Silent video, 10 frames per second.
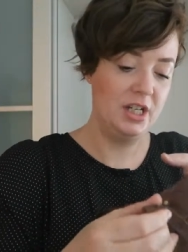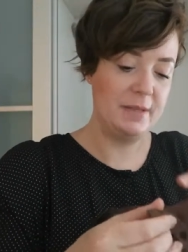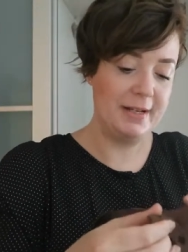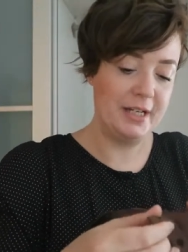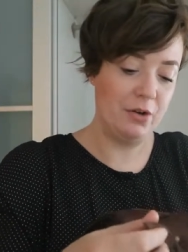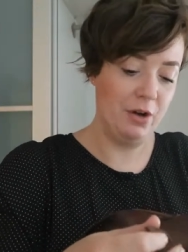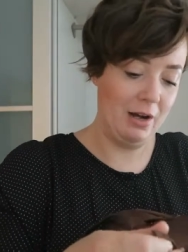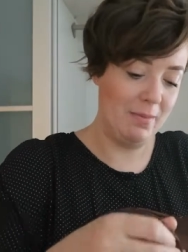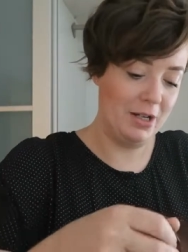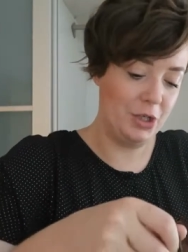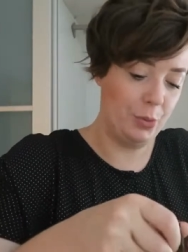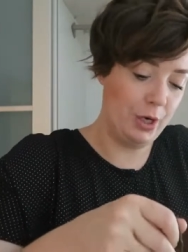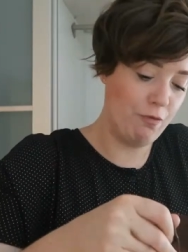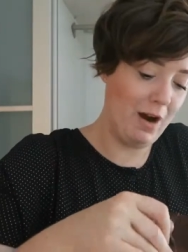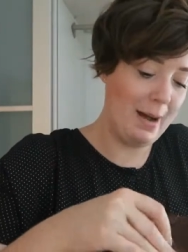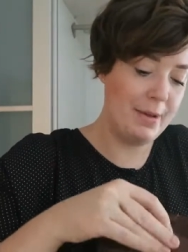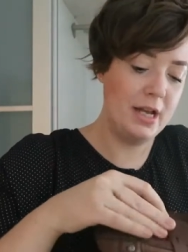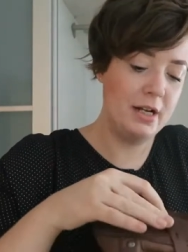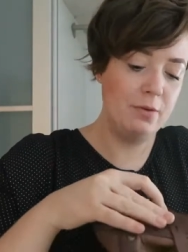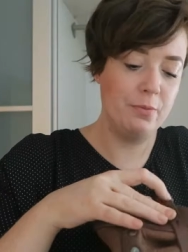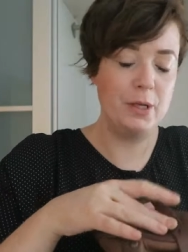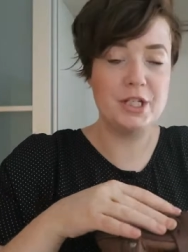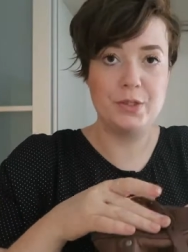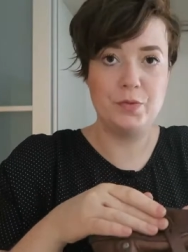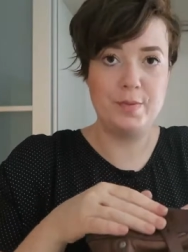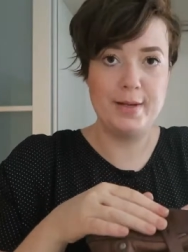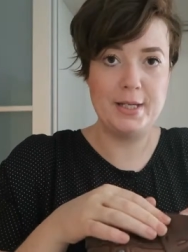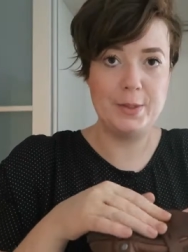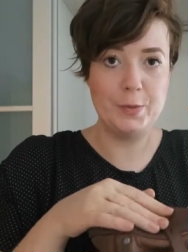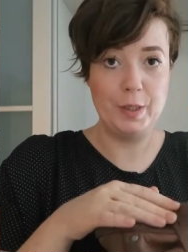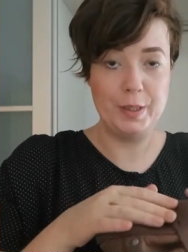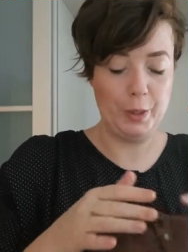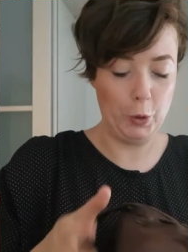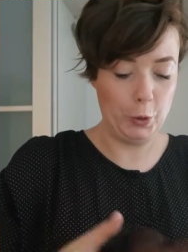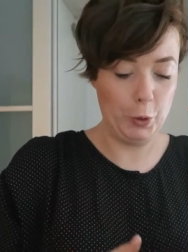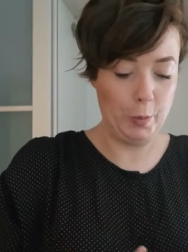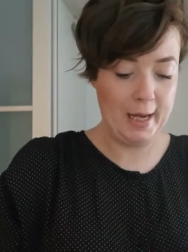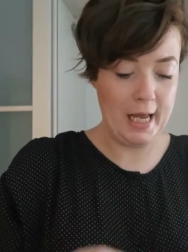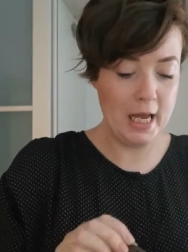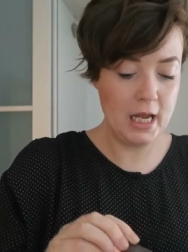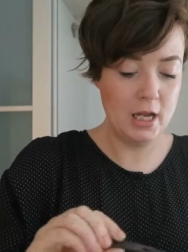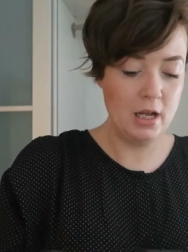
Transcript: depending on how much you want to ram in, which for me is quite a lot normally.